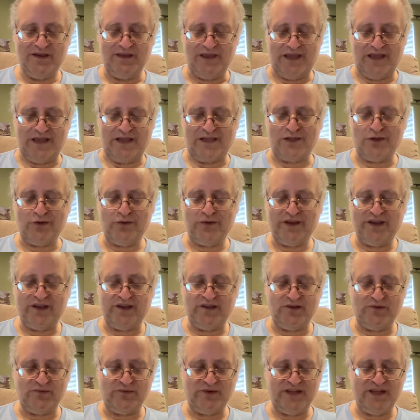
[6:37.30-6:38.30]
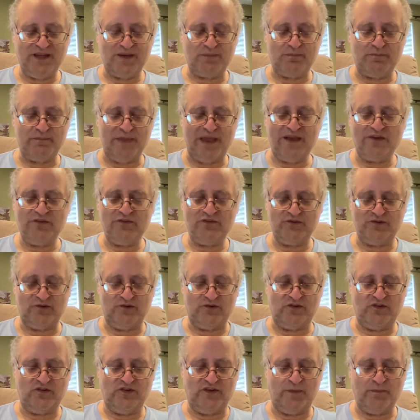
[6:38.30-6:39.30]
including a unique master
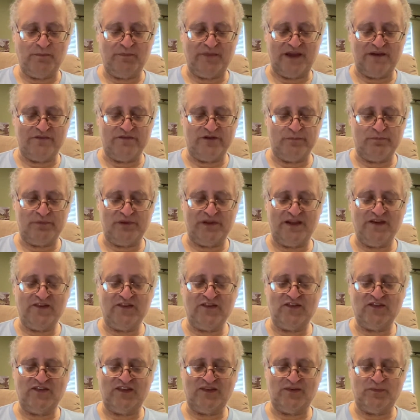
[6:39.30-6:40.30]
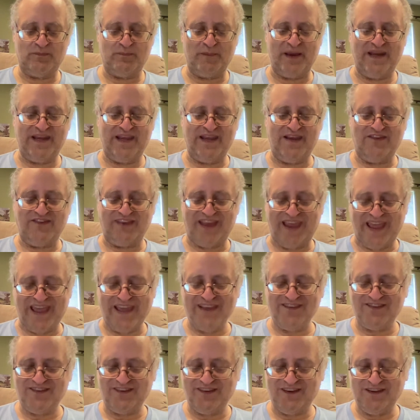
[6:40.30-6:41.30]
chip that replaces as many as
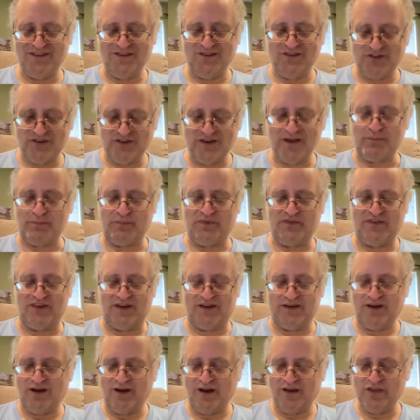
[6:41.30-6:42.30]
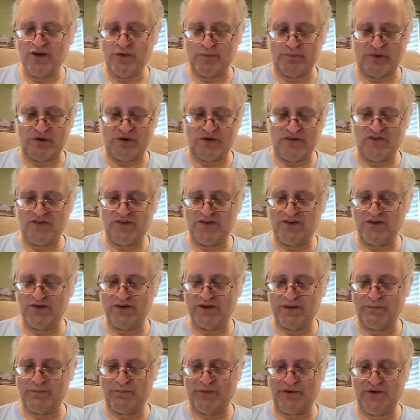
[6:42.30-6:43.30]
18 chips on other personal
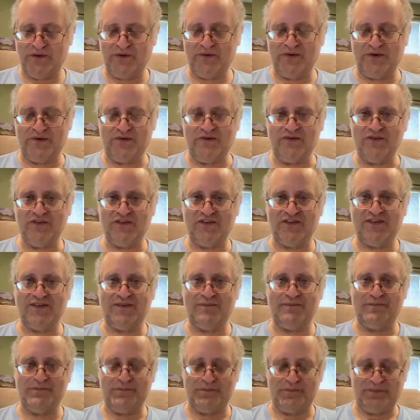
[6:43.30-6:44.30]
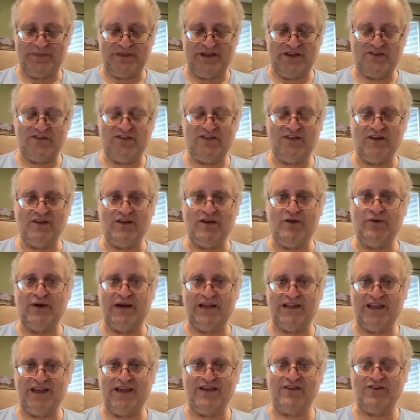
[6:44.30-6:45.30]
computers. That's the
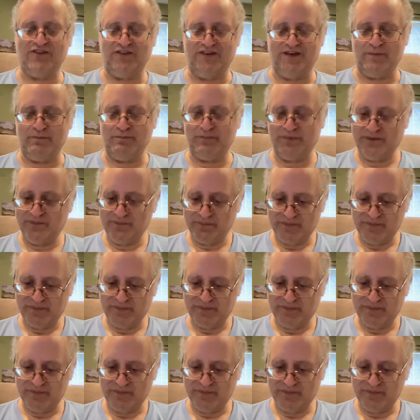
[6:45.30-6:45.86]
ULA chip.